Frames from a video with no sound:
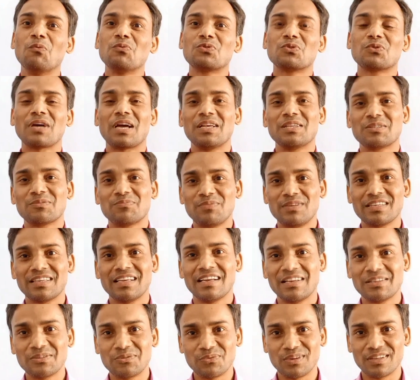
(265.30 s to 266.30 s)
Whom should I
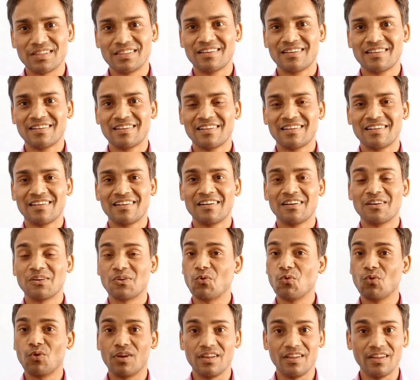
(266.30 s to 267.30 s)
speak English with?
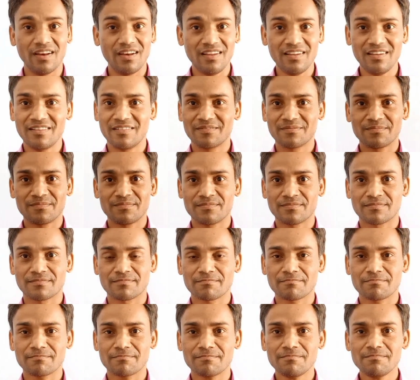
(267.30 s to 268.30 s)
Oh really?
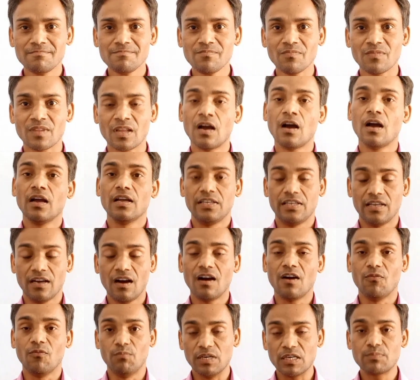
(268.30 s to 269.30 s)

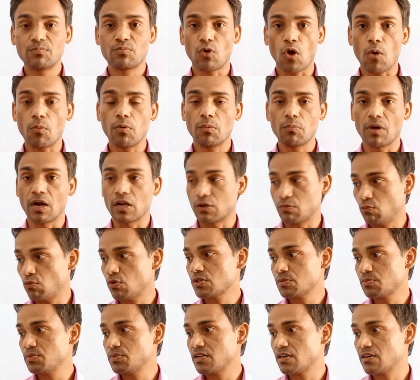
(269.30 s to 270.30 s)
Yeah, big problem,
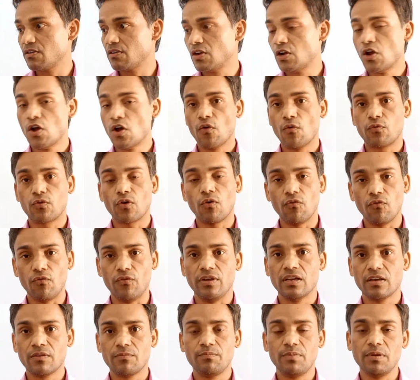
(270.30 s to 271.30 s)
atmosphere.
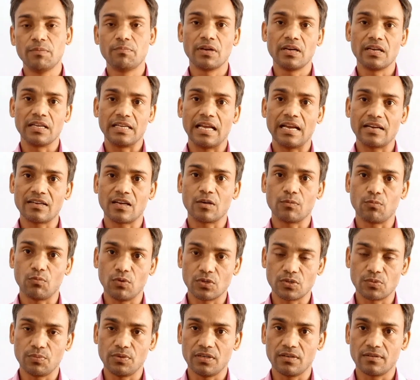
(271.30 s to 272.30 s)
From where people get
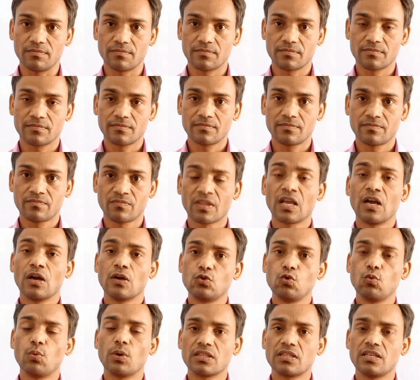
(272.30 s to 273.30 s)
atmosphere?
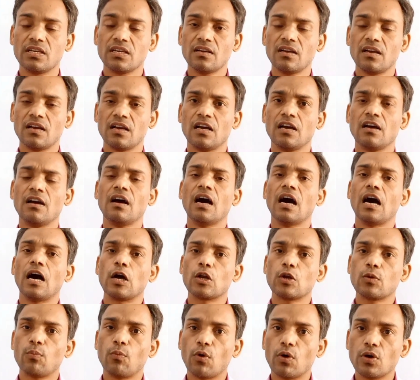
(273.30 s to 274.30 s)
Do one thing,
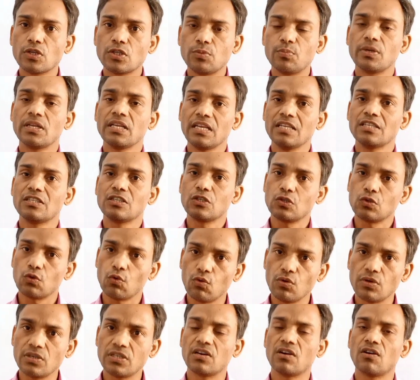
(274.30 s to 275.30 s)
atmosphere
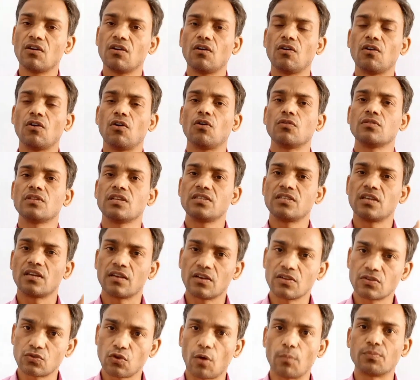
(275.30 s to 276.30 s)
is sold on the
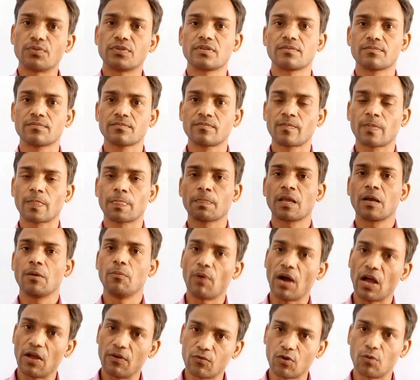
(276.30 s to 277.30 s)
general shops.
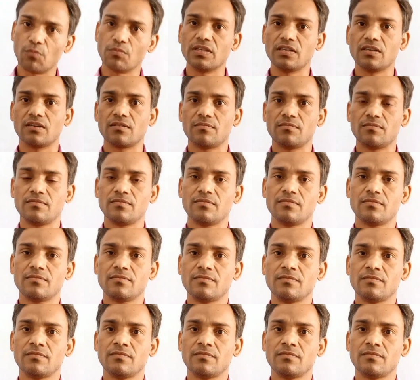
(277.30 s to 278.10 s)
Buy from there.